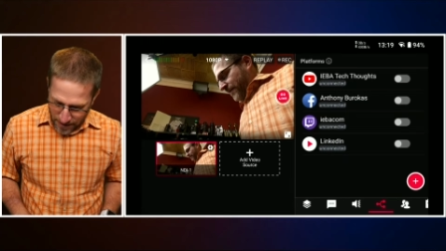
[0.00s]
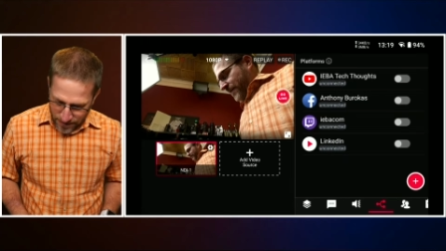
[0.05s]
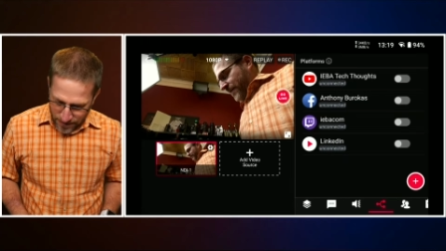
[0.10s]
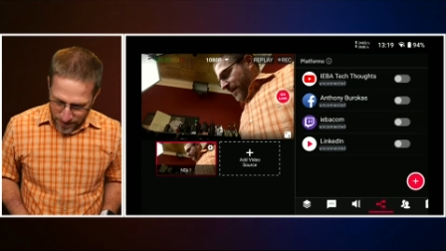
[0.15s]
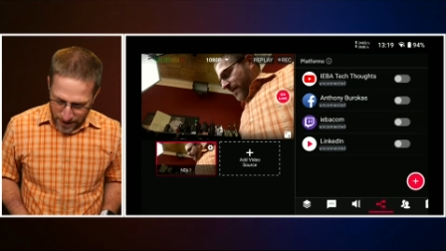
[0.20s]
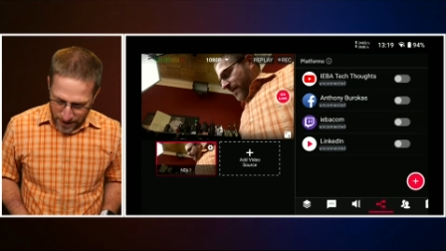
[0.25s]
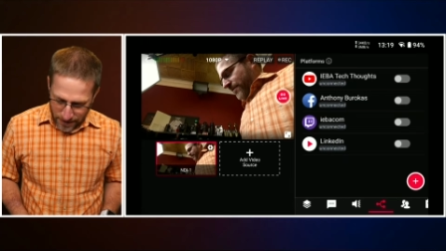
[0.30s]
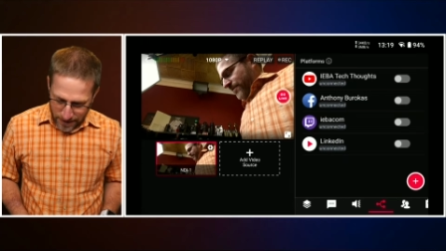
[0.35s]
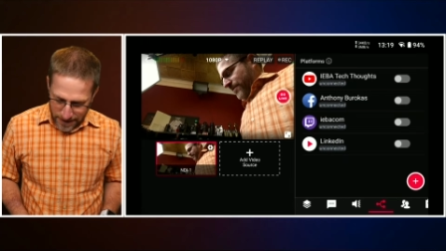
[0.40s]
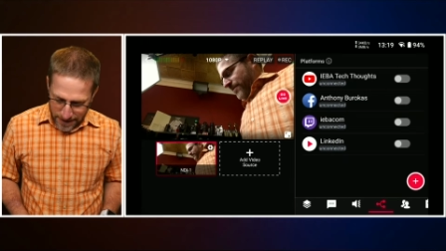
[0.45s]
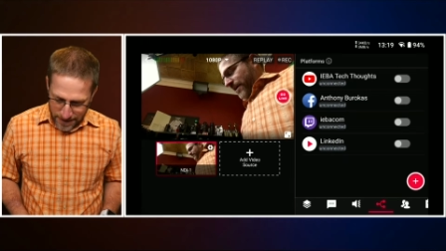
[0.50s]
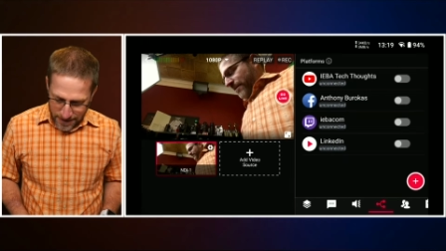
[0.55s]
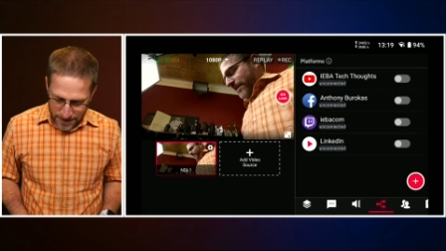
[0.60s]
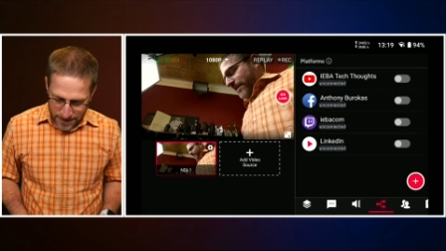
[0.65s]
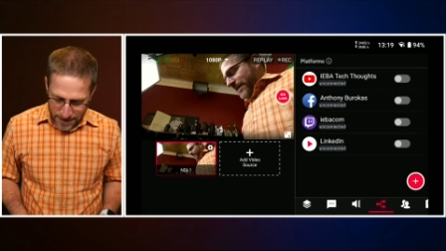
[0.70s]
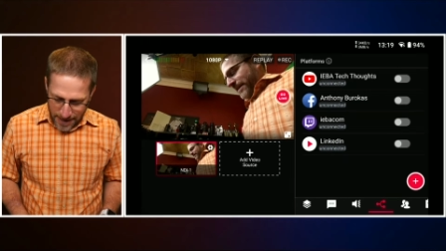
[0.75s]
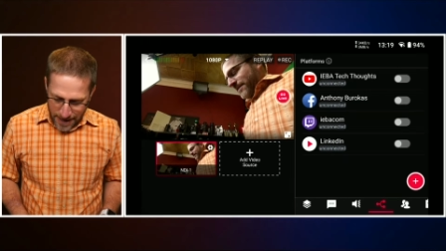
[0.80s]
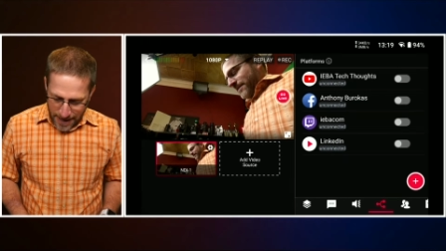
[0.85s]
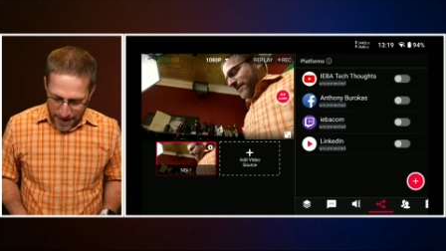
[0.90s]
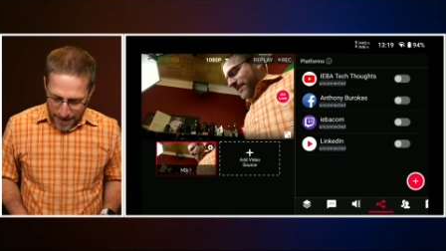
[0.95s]
there it
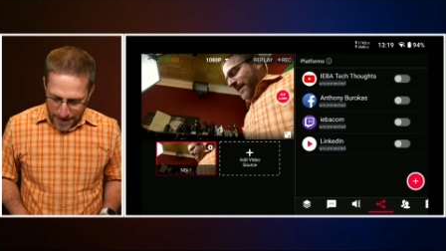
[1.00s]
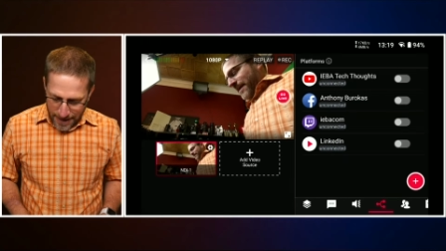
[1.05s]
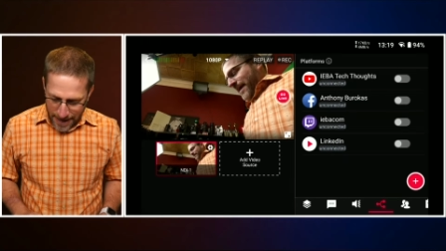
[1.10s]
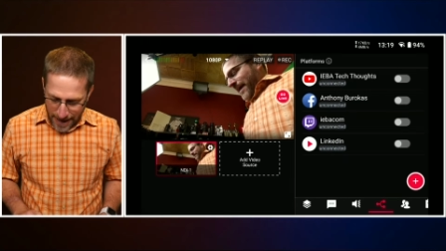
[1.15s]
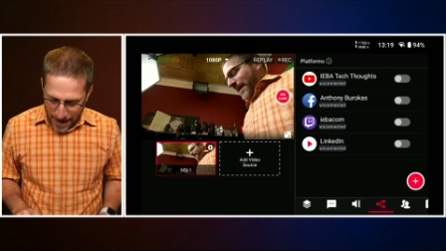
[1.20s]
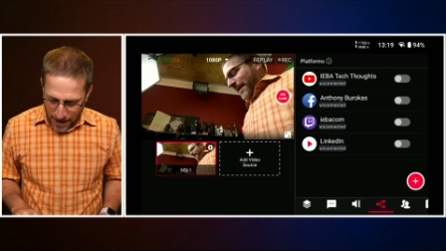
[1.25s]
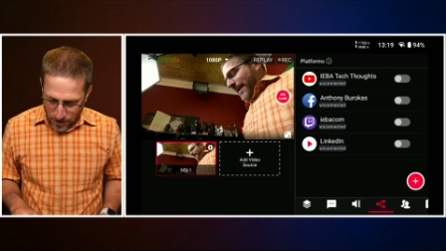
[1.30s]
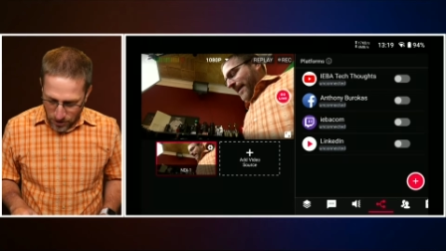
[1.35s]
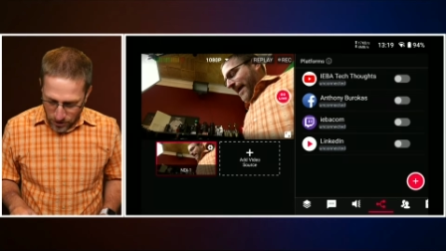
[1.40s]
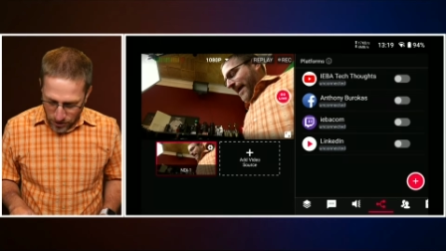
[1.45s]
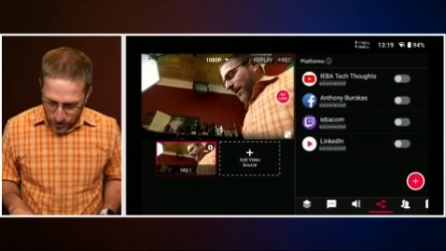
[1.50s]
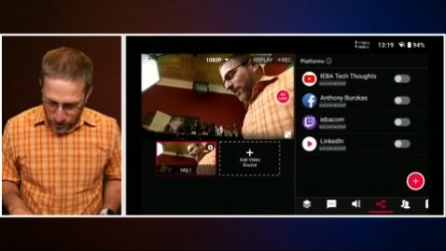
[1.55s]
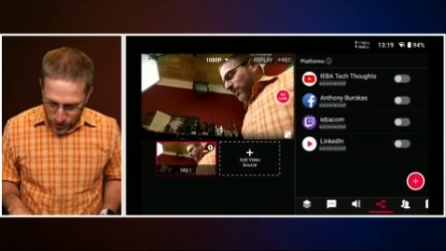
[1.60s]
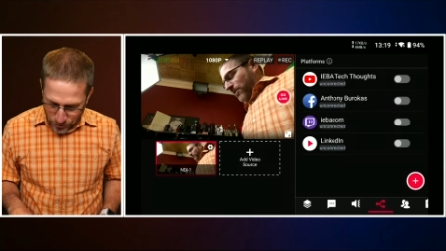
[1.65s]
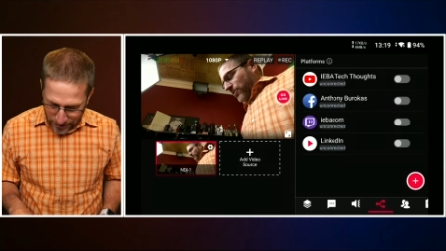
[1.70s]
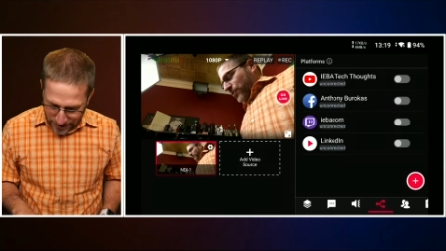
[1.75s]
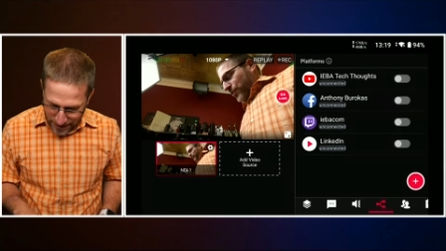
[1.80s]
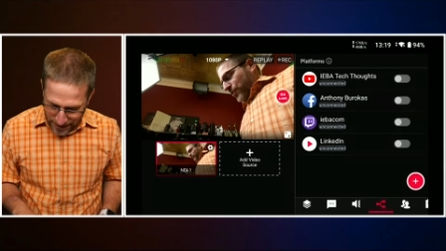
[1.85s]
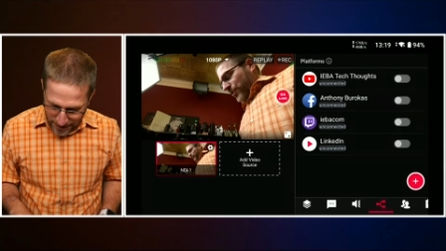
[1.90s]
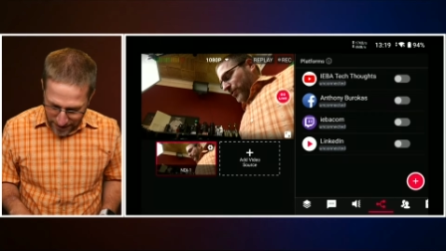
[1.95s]
is. Now you
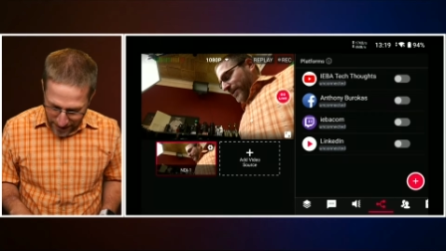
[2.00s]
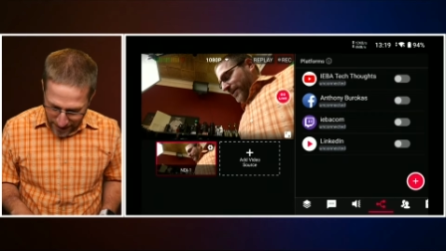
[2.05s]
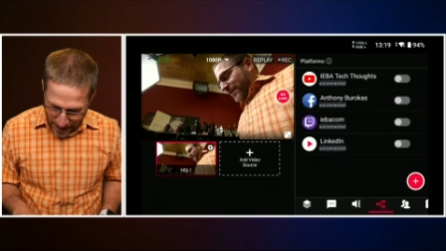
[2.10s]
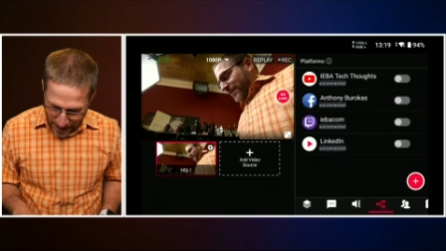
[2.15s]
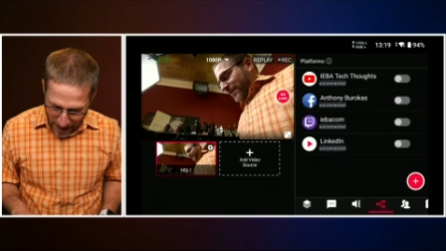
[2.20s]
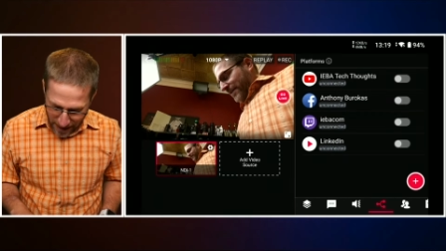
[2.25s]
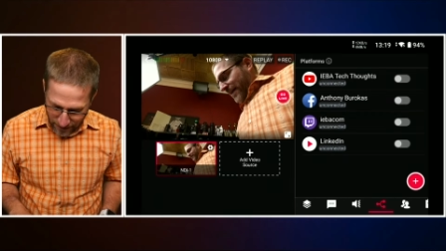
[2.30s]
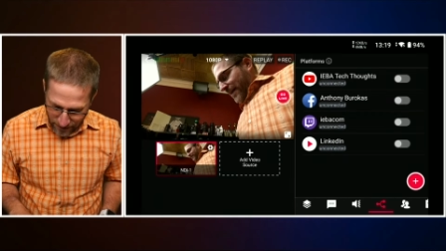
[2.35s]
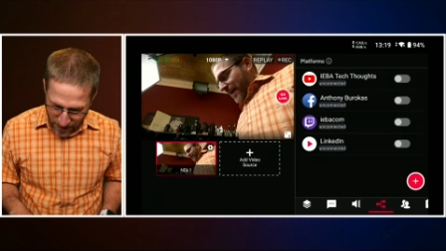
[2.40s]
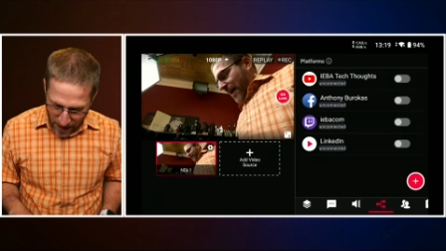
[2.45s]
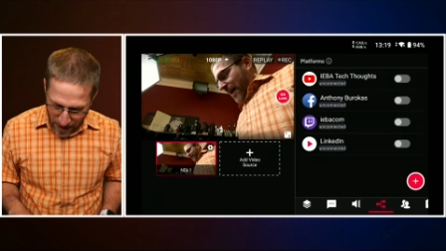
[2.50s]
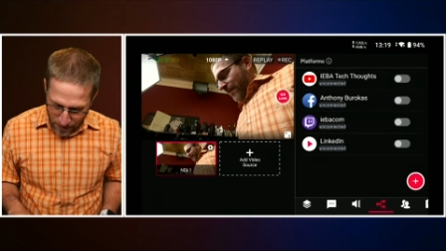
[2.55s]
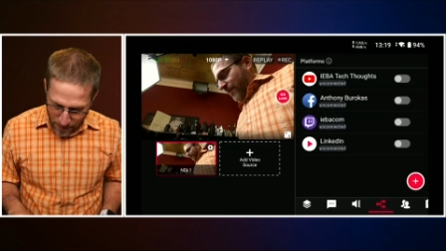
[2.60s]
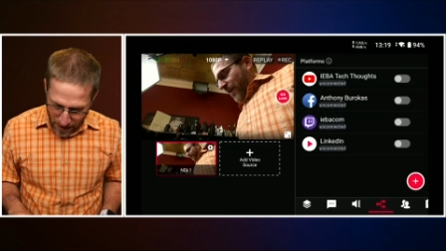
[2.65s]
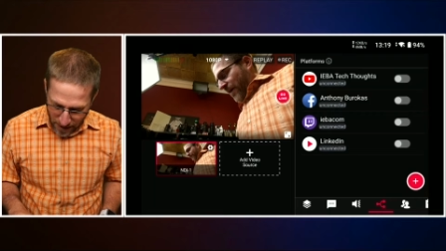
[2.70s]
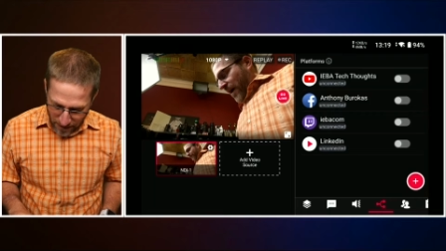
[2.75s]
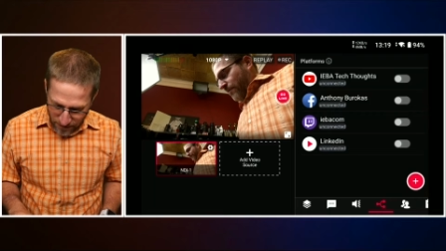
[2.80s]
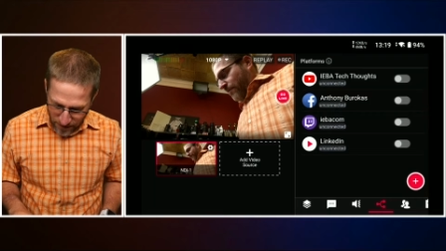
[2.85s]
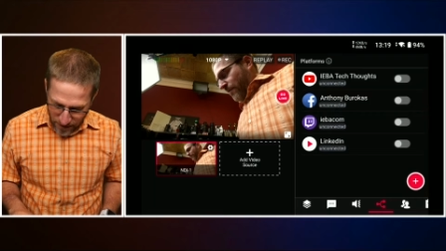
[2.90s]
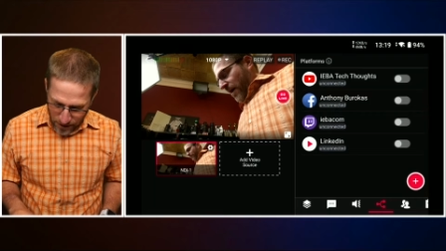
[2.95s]
can see I've got
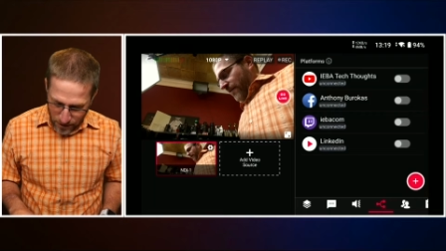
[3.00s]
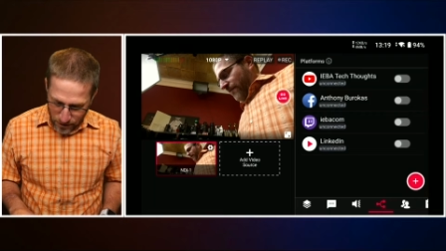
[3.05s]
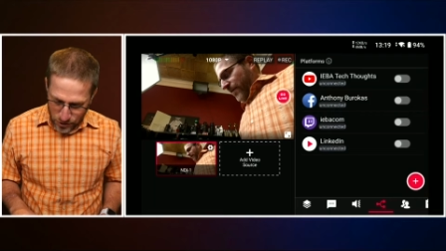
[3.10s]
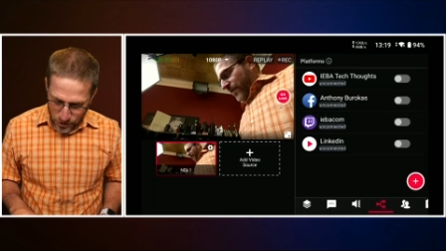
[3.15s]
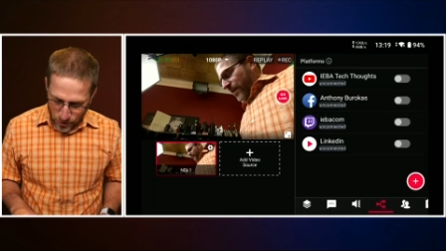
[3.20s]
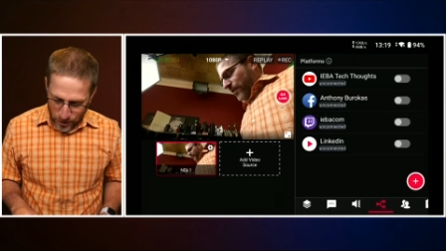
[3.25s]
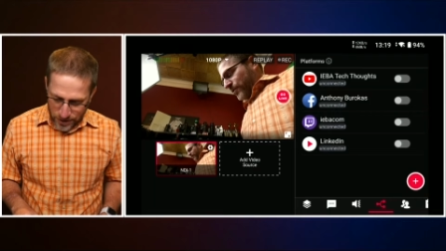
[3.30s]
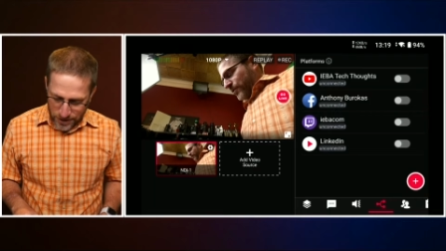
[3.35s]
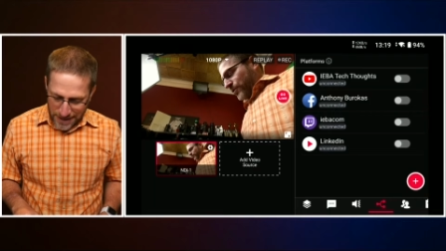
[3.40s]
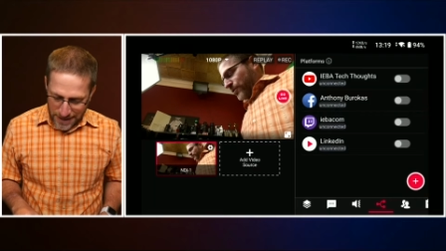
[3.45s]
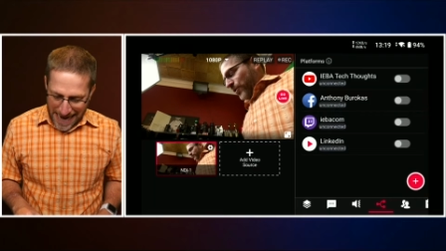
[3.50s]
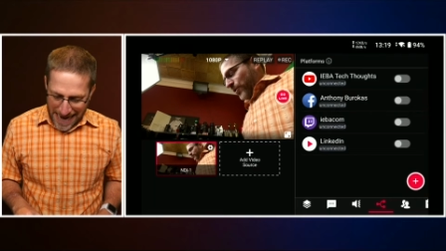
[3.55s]
my video source